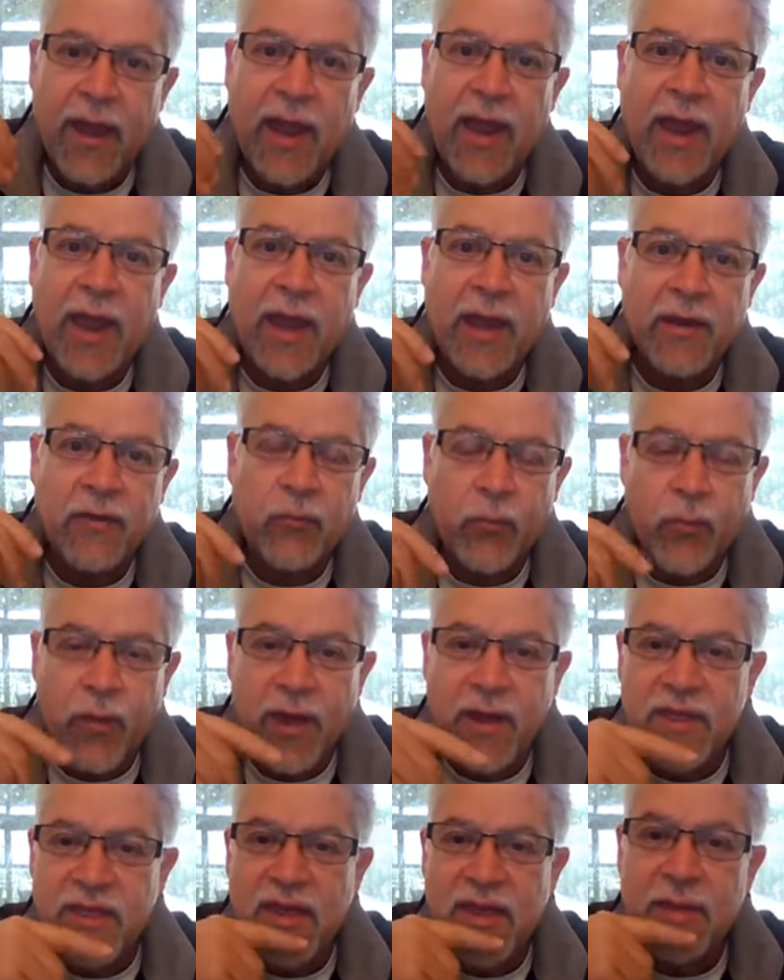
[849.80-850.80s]
And
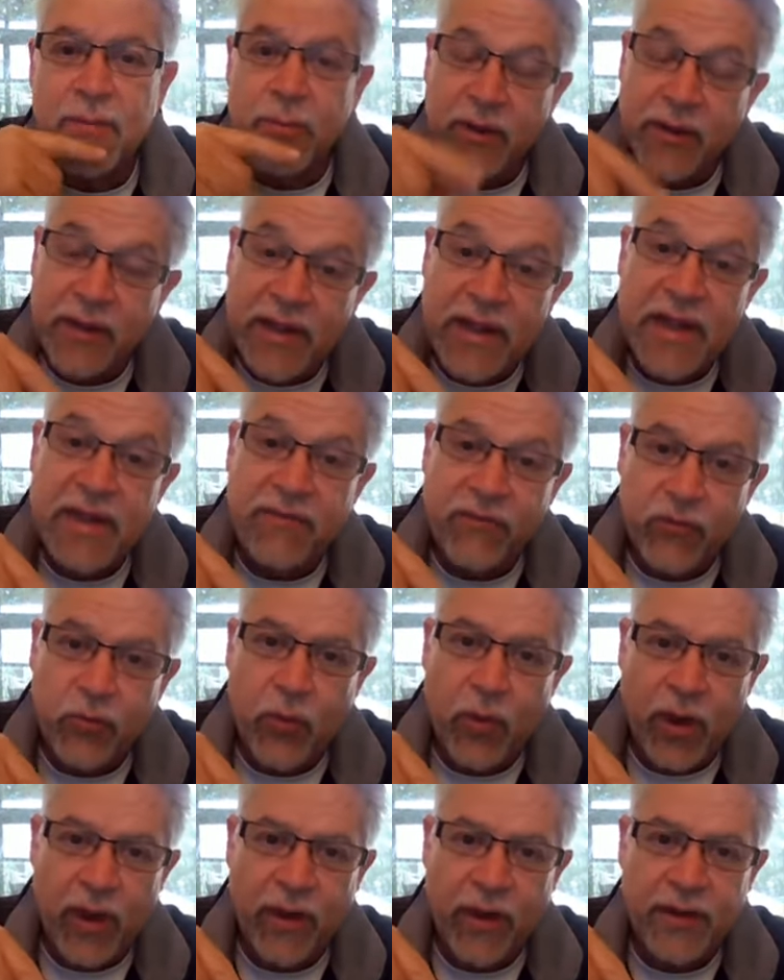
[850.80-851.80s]
what they believed
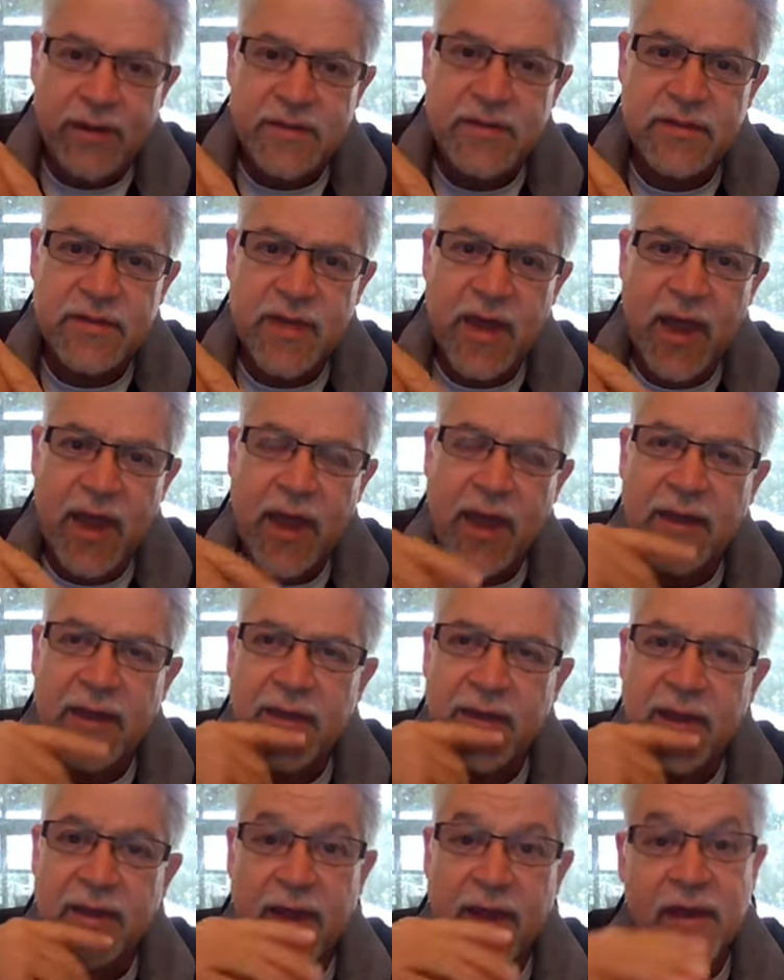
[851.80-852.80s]
was
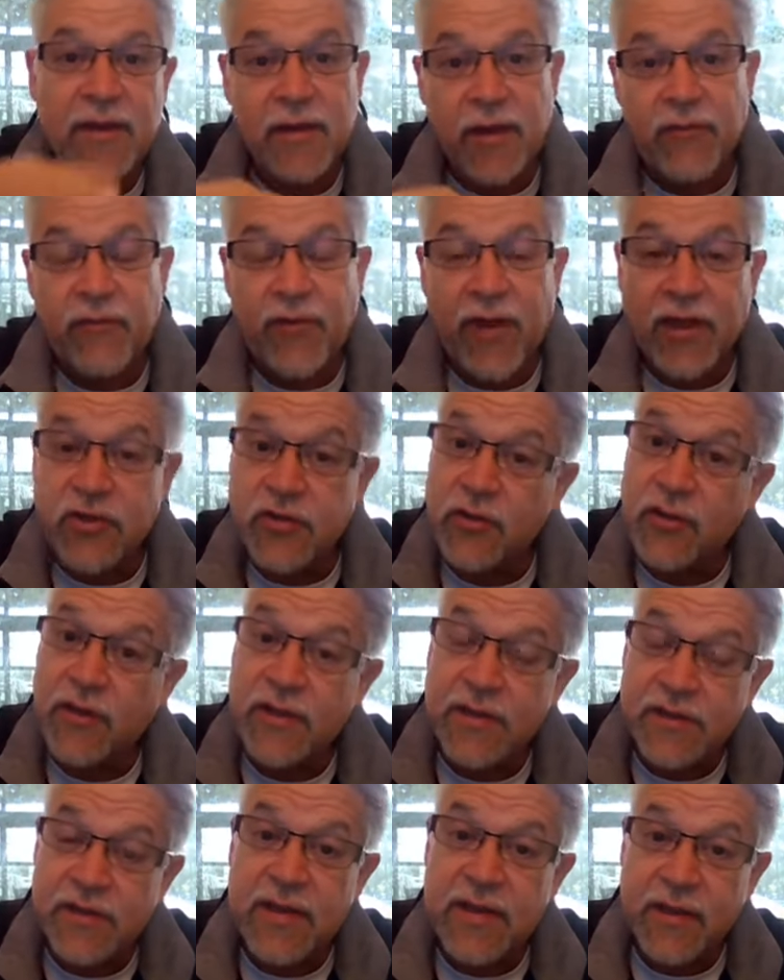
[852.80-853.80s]
that, in, in, fact, you
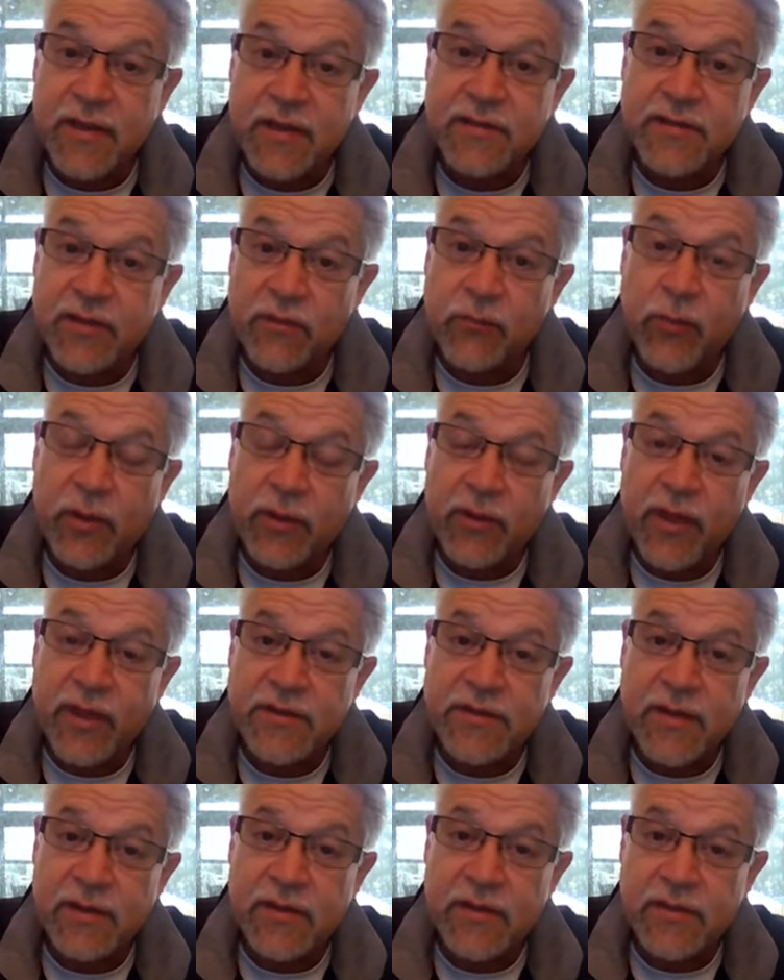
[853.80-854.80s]
can see this in what they
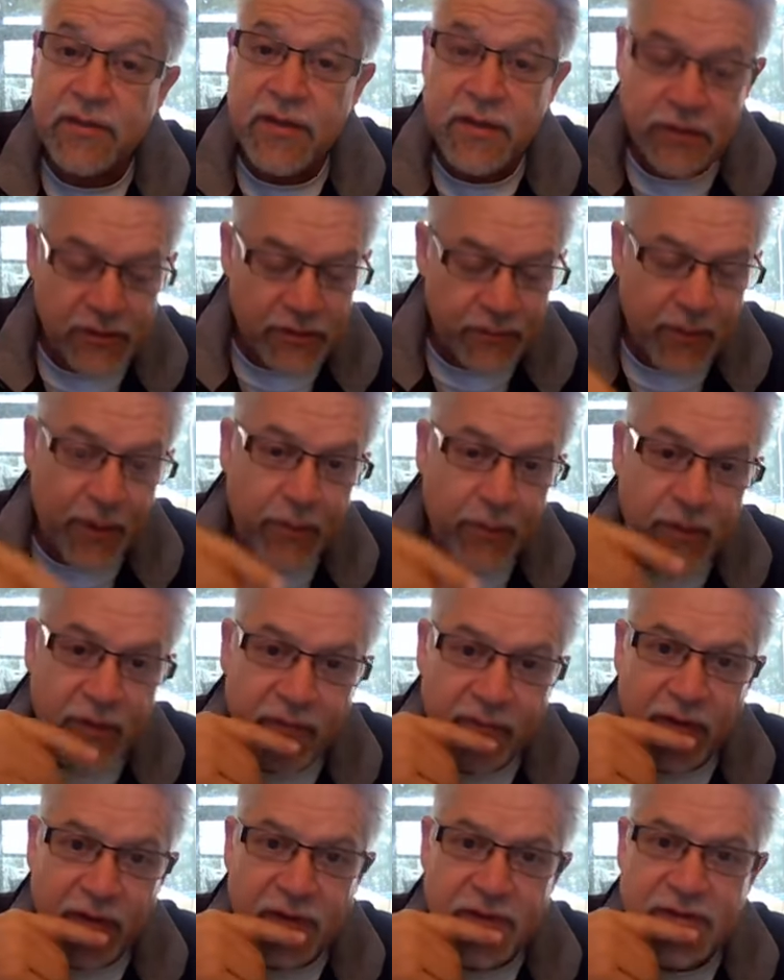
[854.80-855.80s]
said to Jesus. Remember,
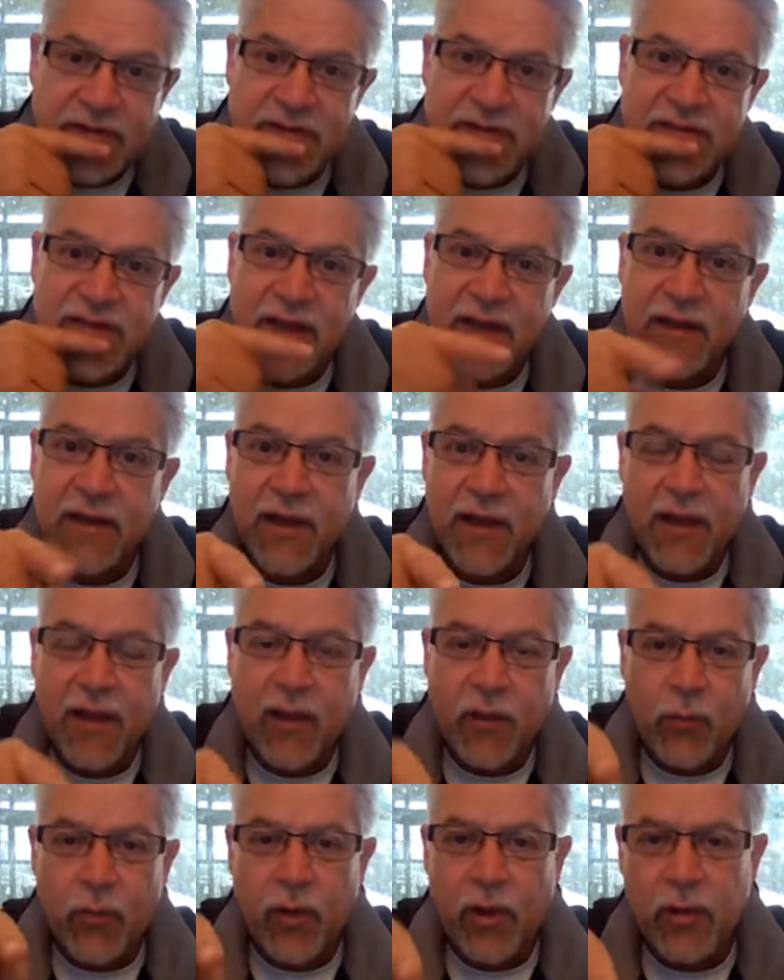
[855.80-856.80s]
the Pharisees said,
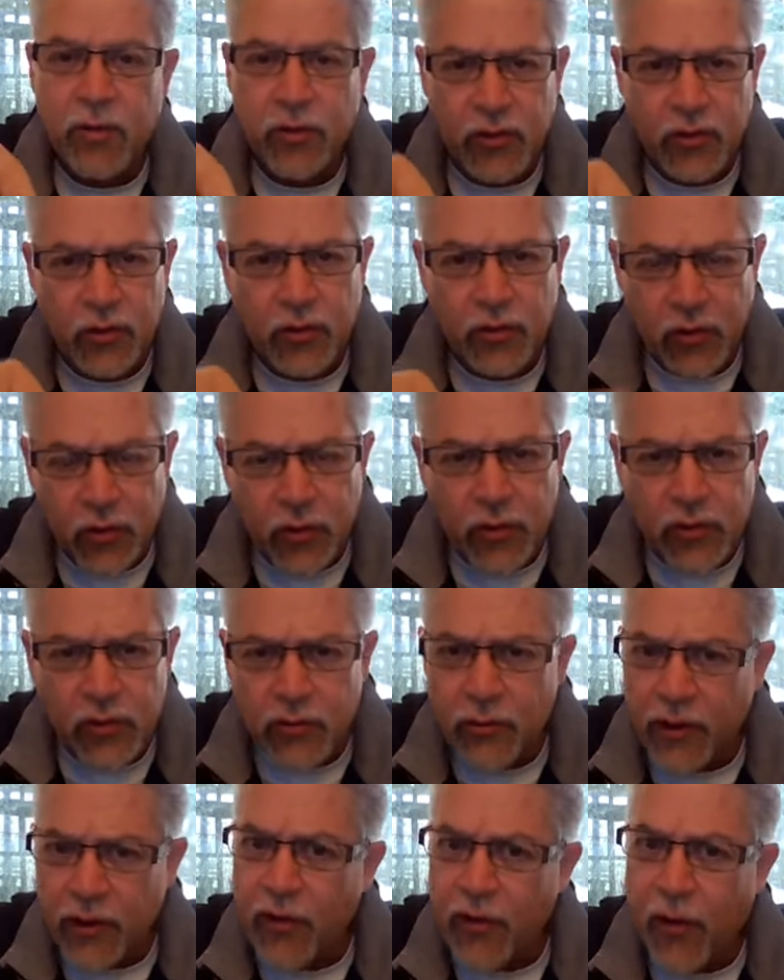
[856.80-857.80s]
Well, you're
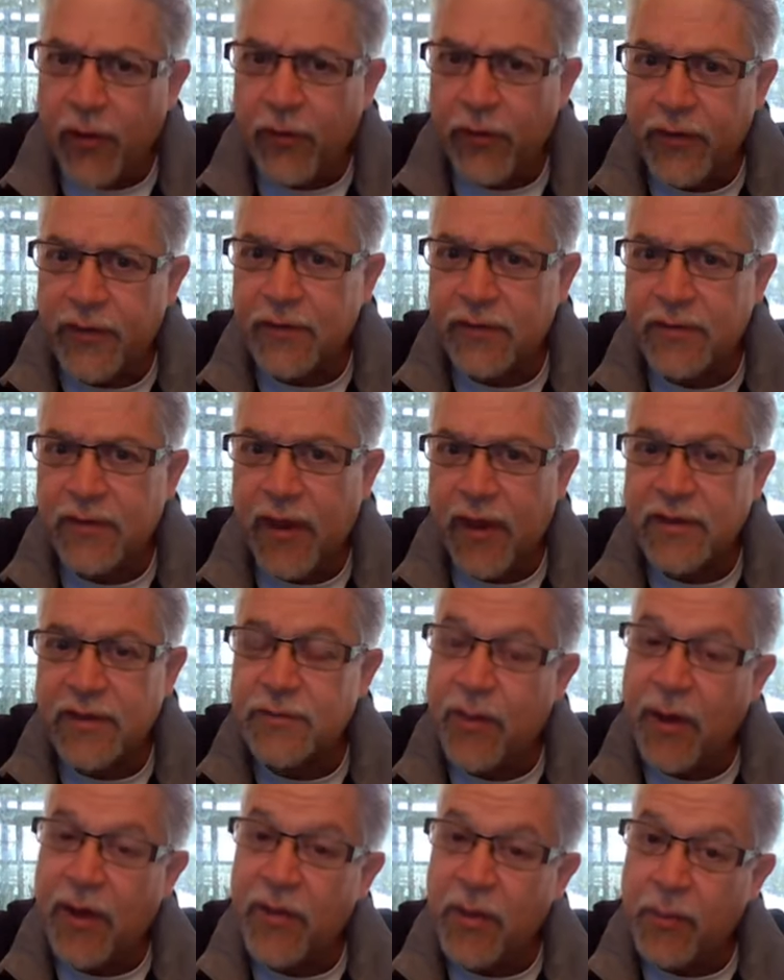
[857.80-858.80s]
doing all these
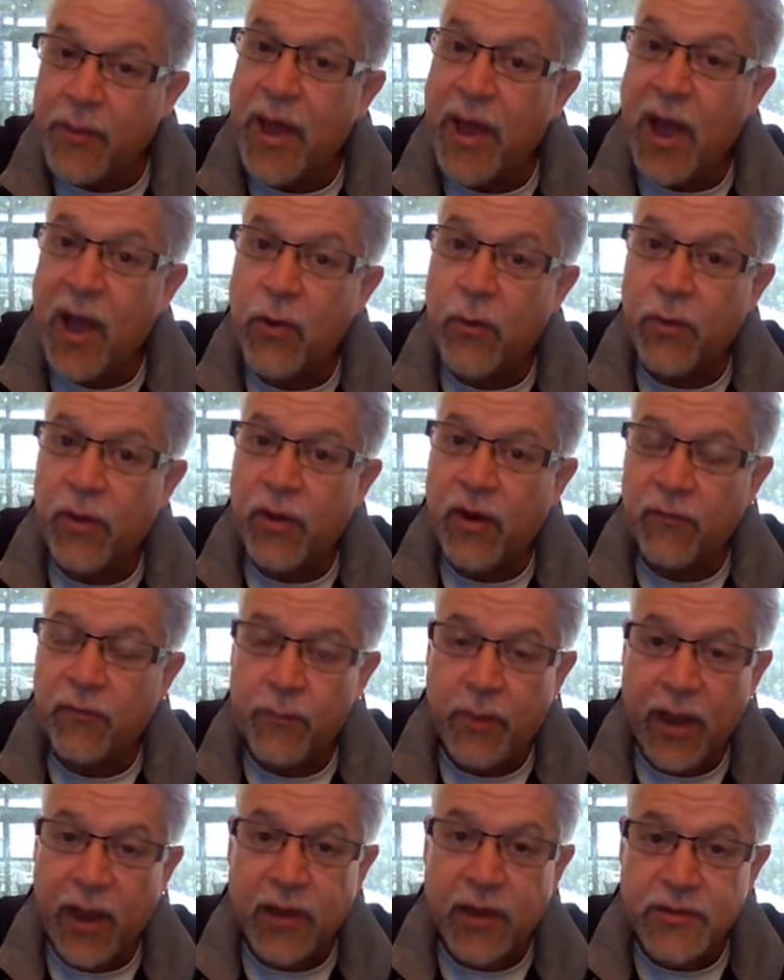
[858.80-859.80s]
things by the power
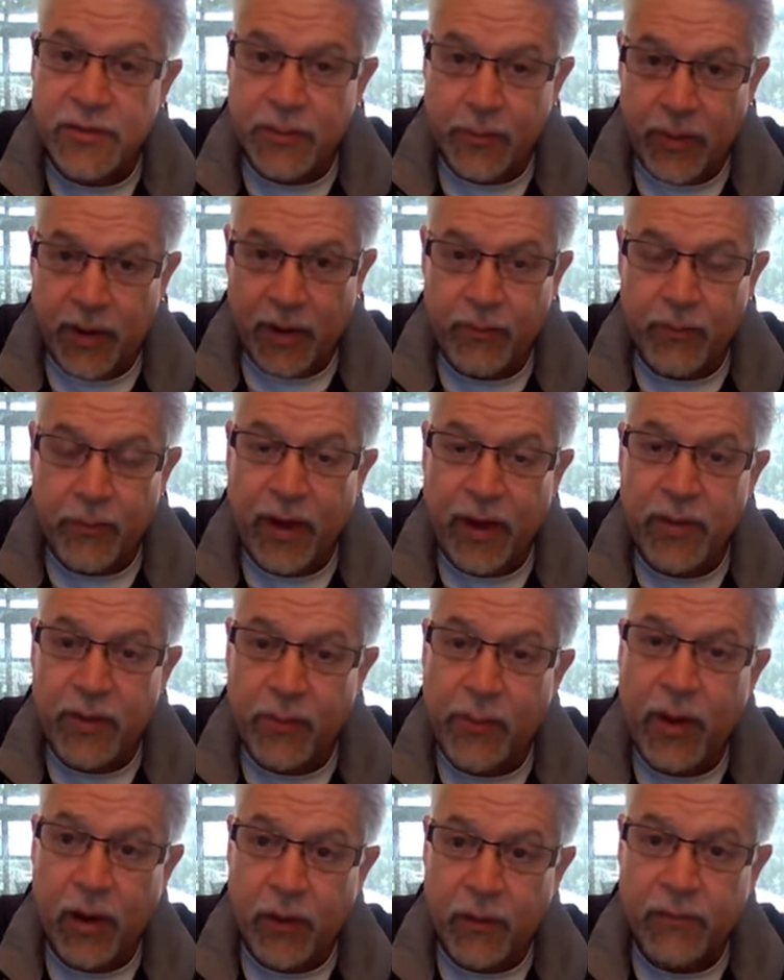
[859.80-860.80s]
of Beelzebub, by the
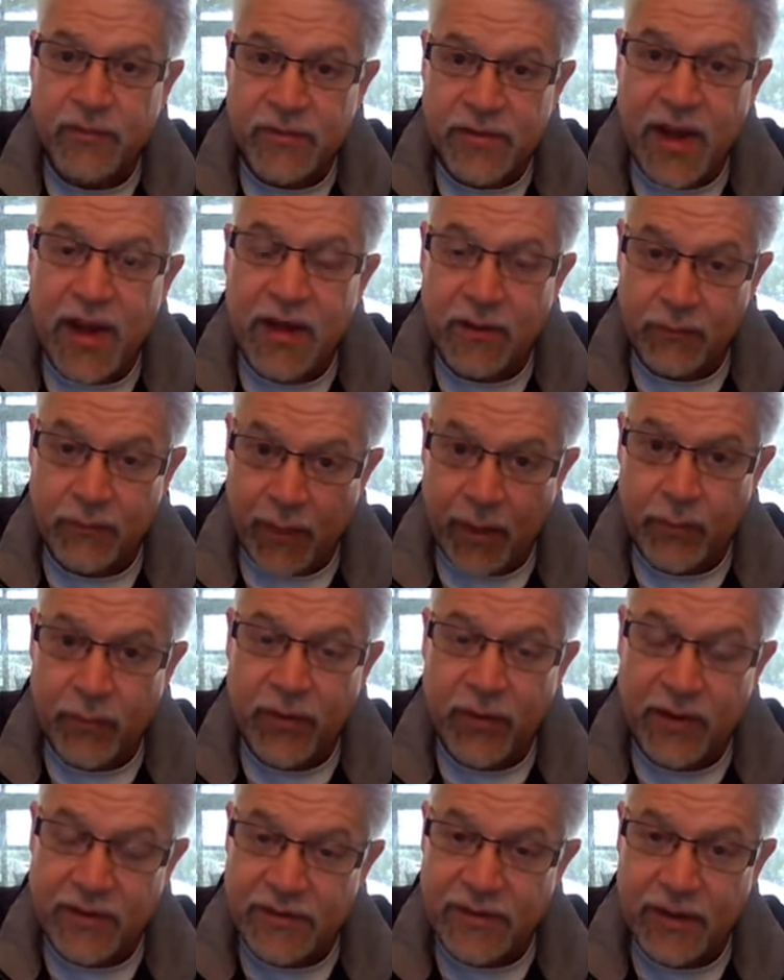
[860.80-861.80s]
power of Satan.
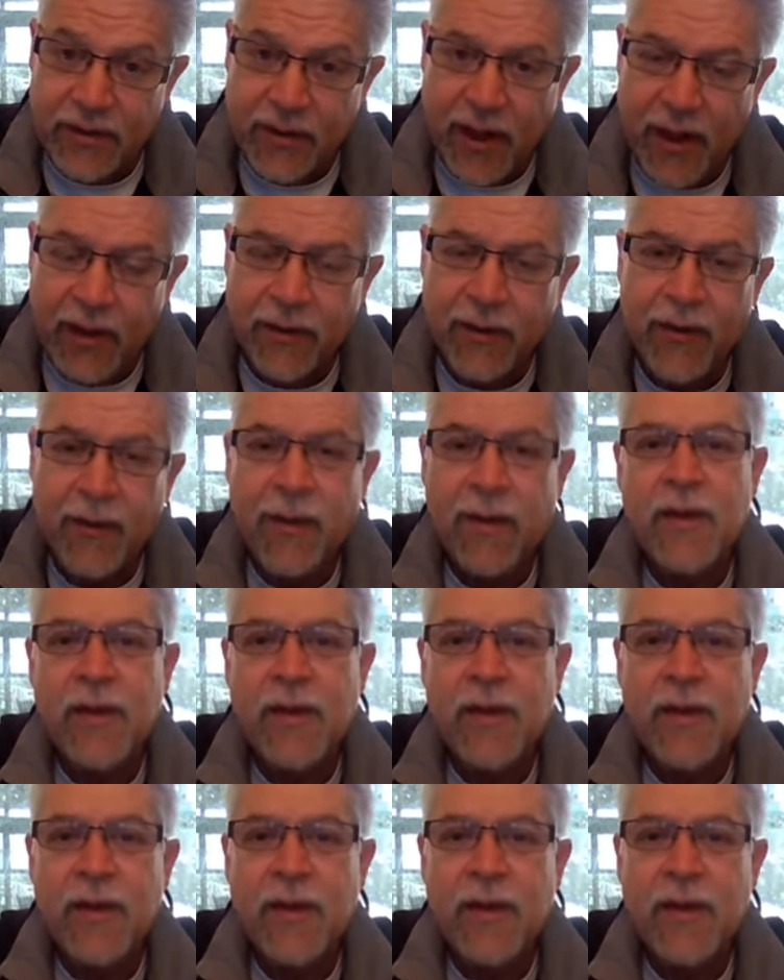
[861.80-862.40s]
Remember, they said that?